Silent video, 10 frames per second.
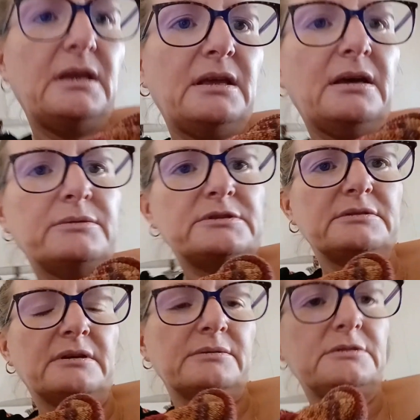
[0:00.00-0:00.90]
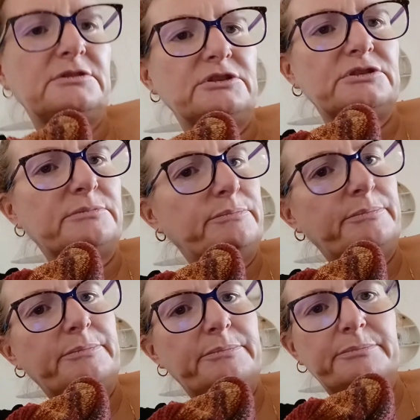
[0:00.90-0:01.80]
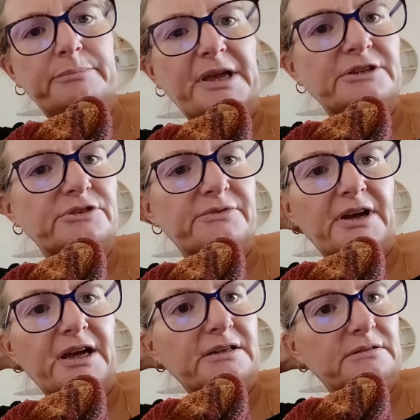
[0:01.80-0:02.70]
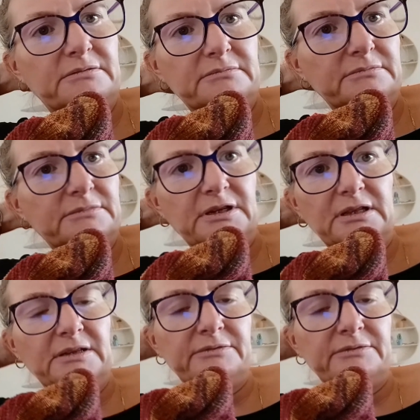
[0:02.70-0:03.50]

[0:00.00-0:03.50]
I was just petrified, really, of